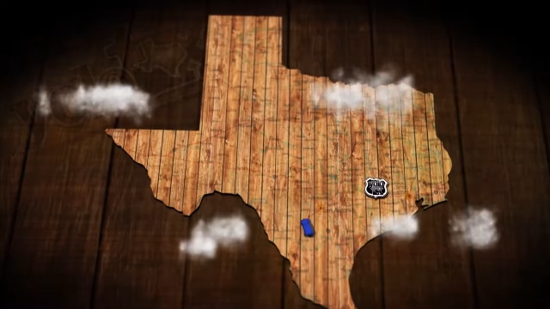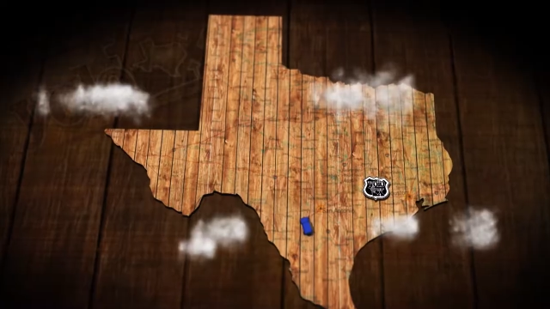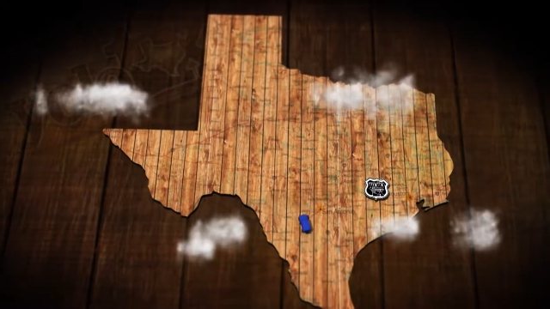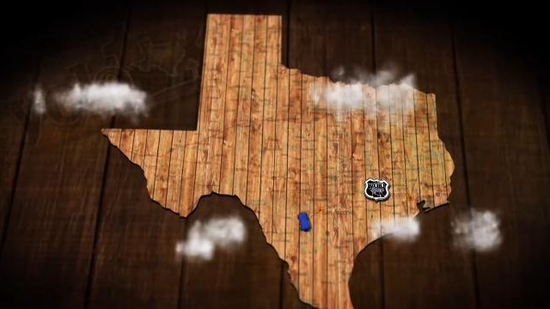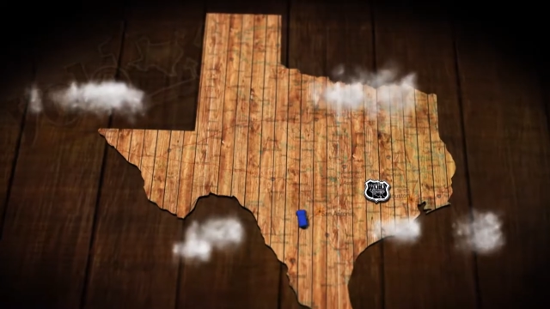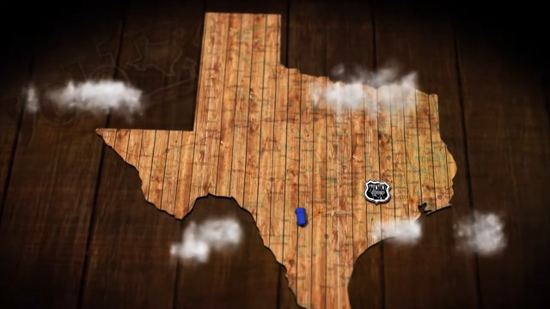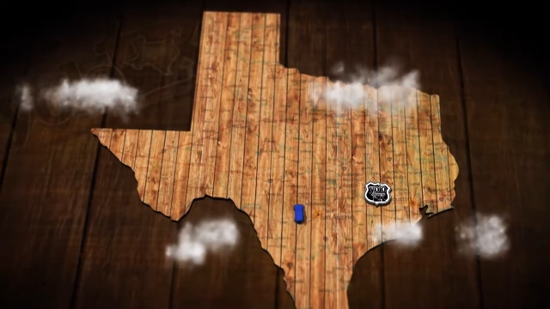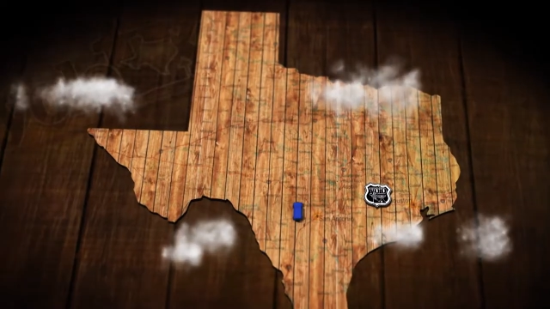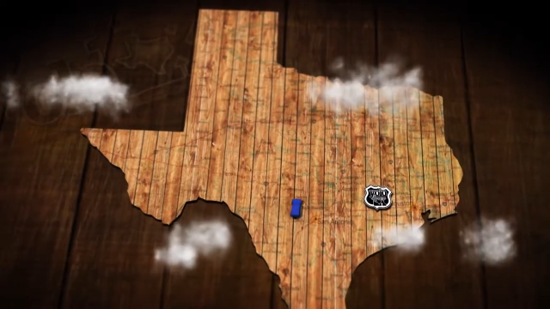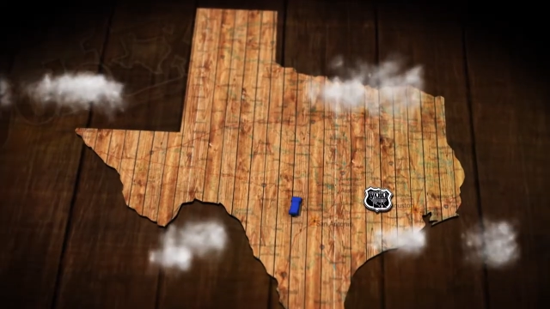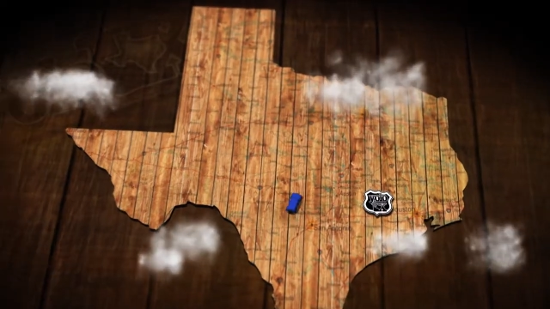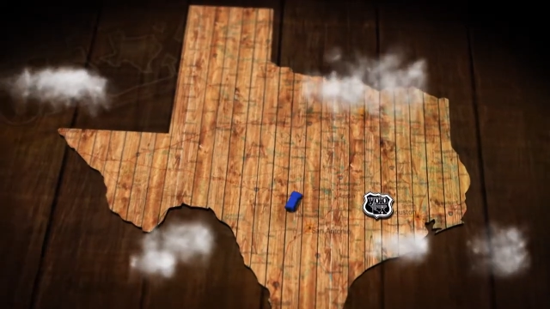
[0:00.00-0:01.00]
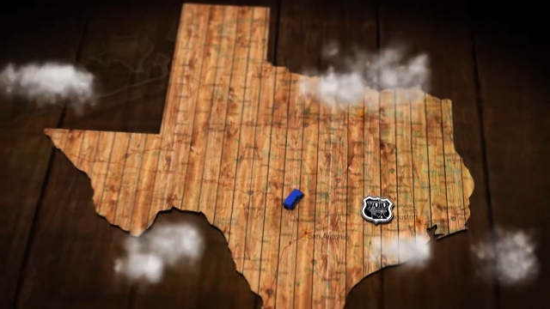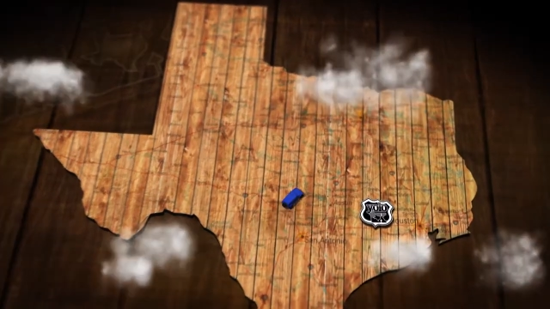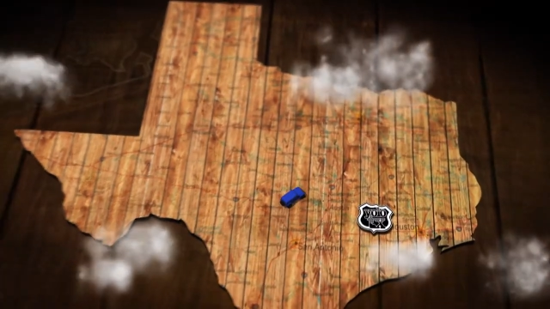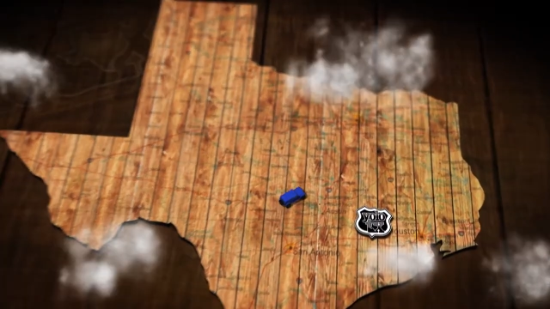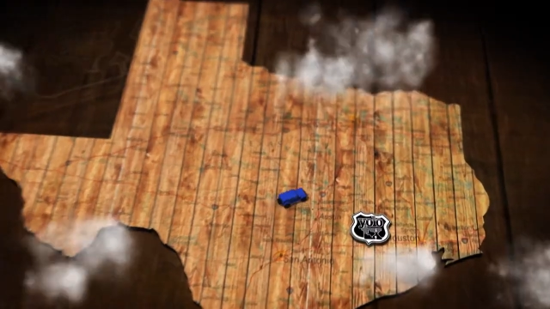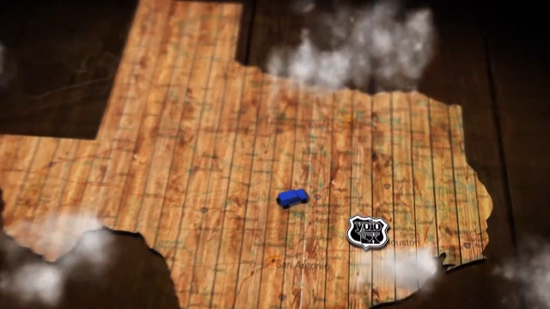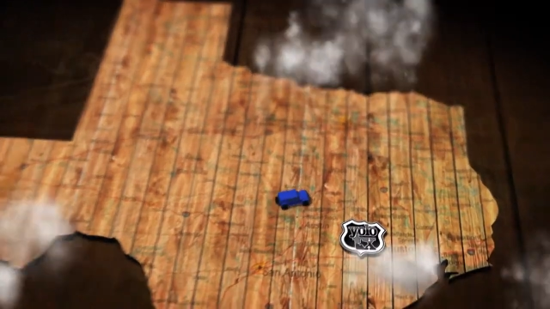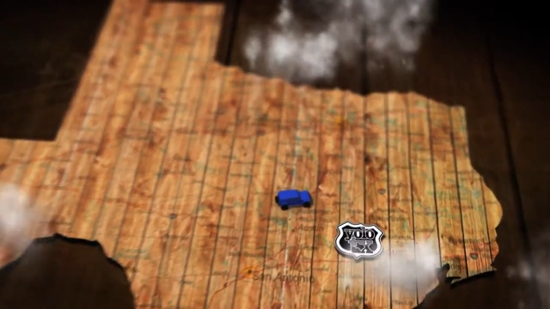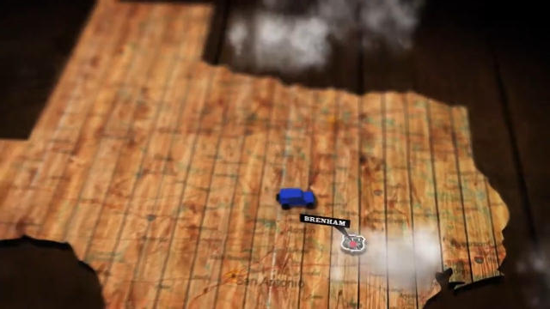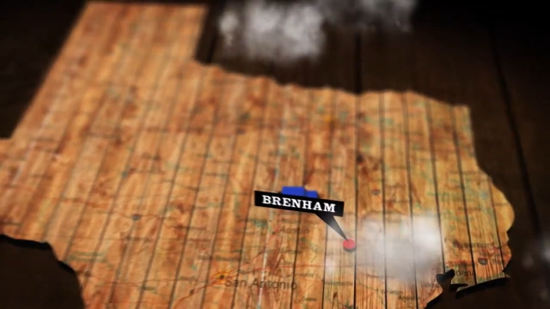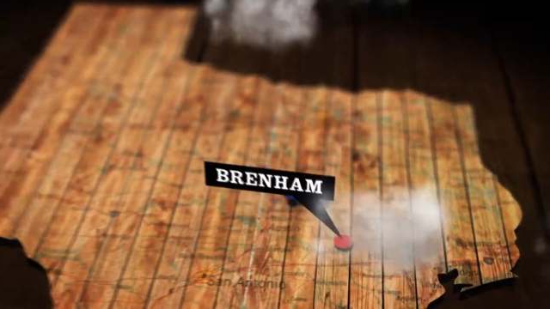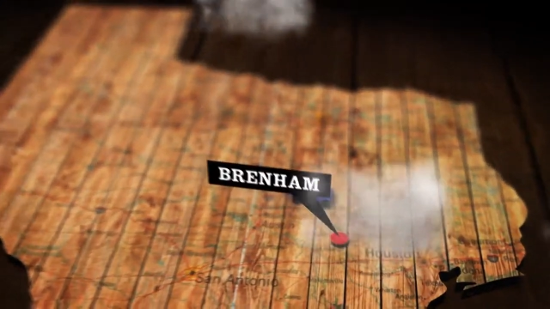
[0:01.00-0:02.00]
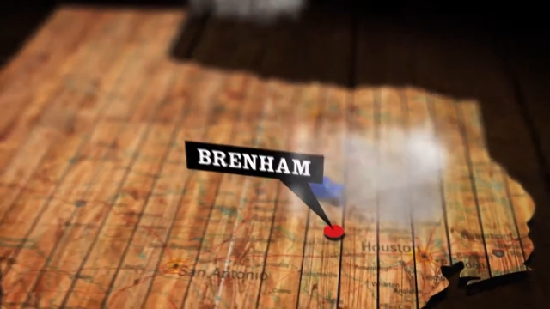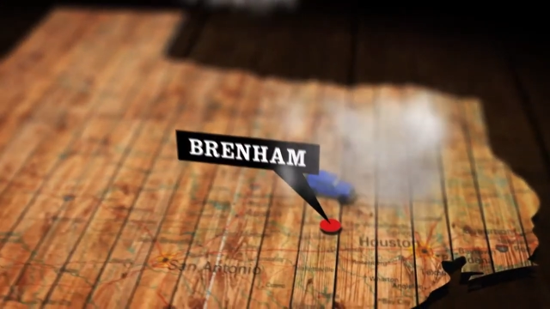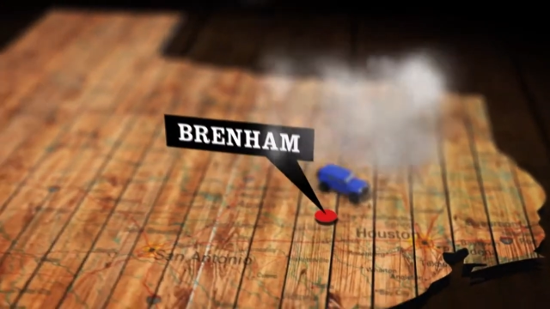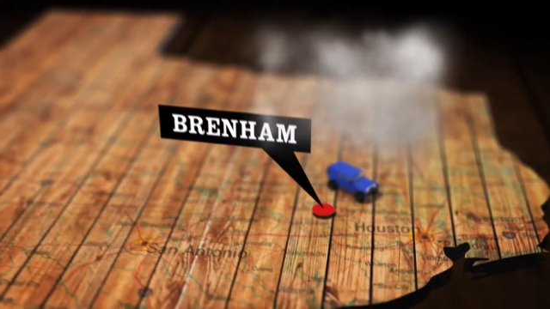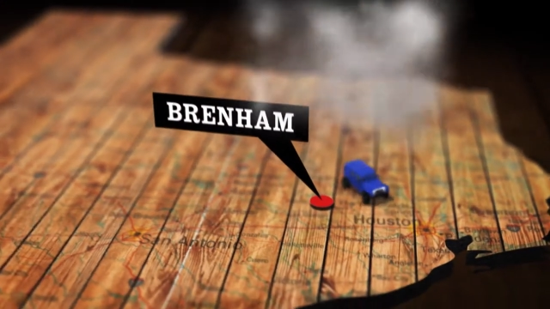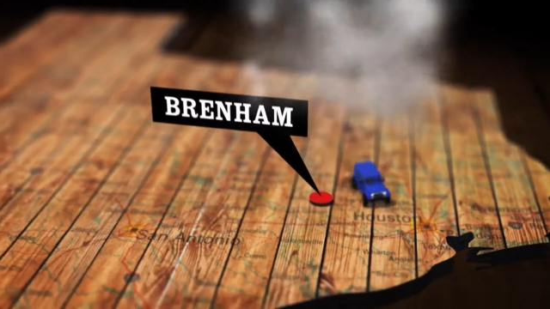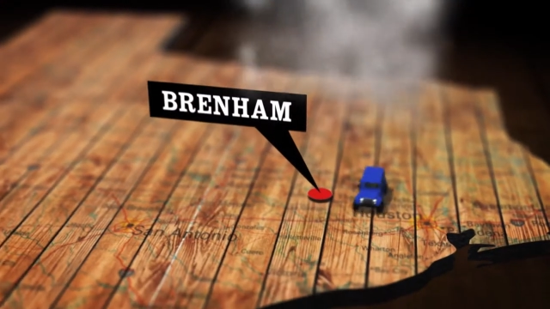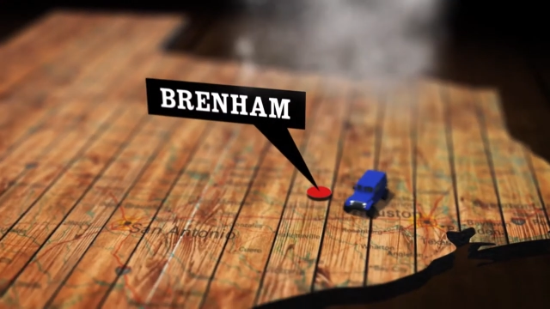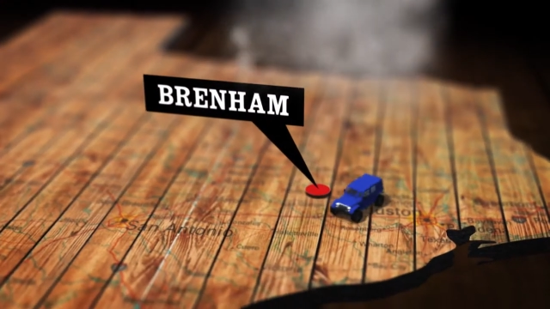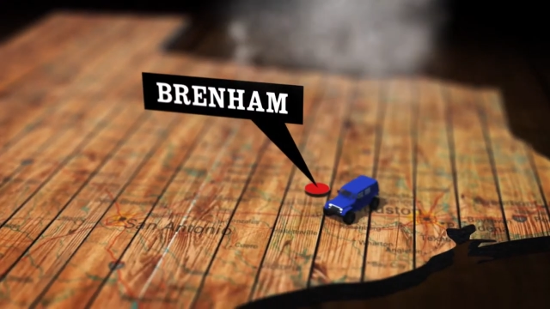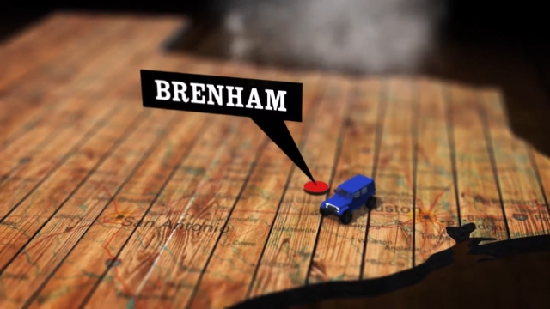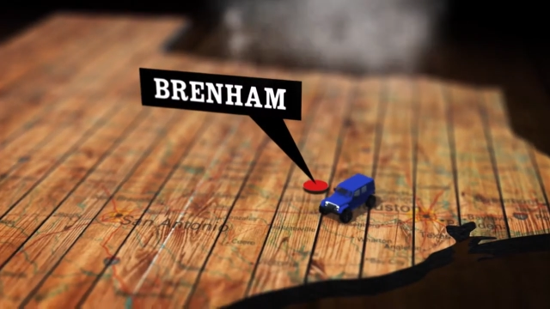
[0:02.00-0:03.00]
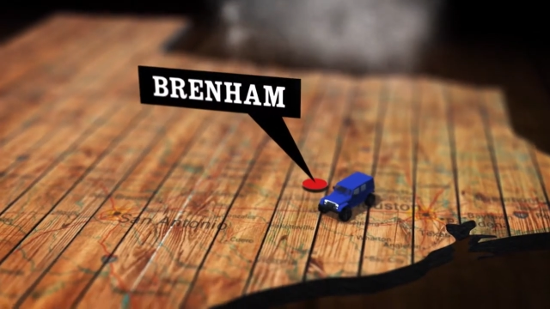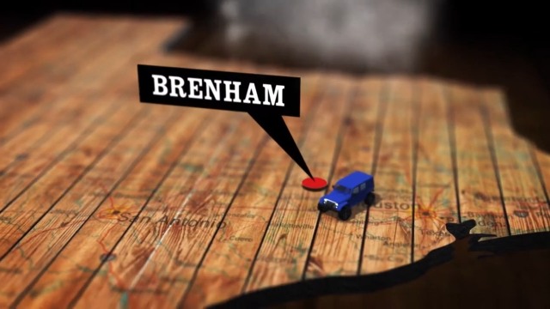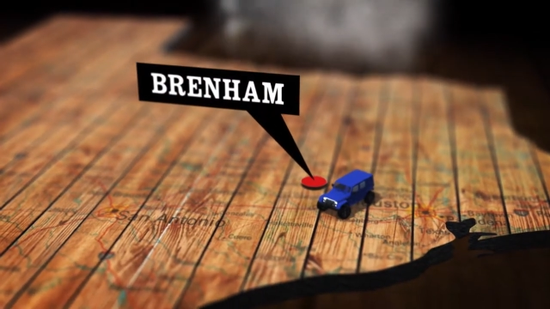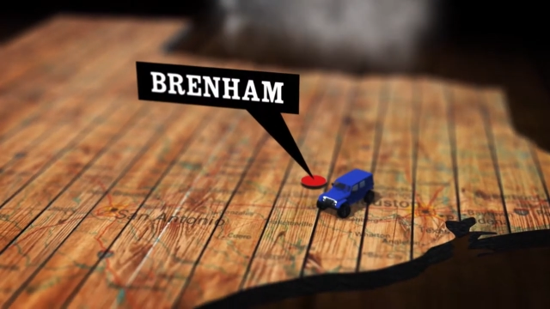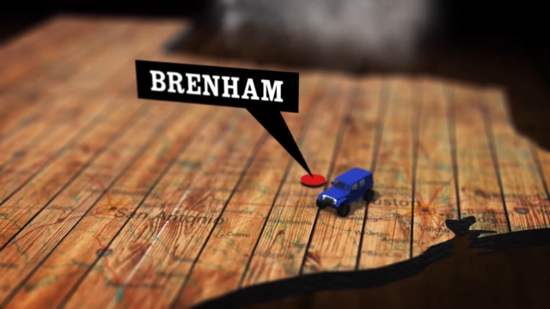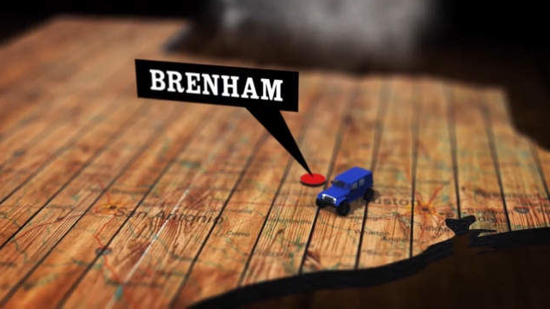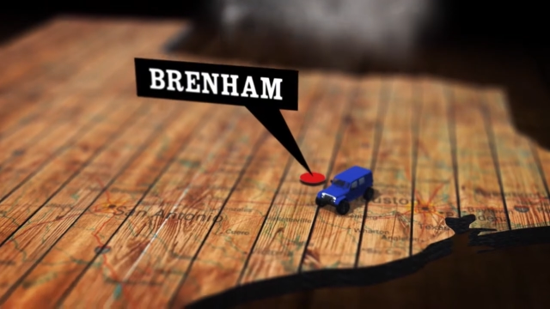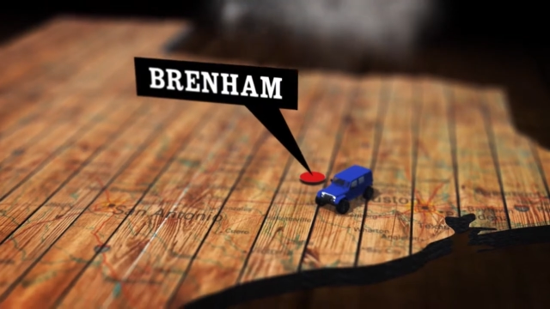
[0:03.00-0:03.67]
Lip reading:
[unreadable: no face in view]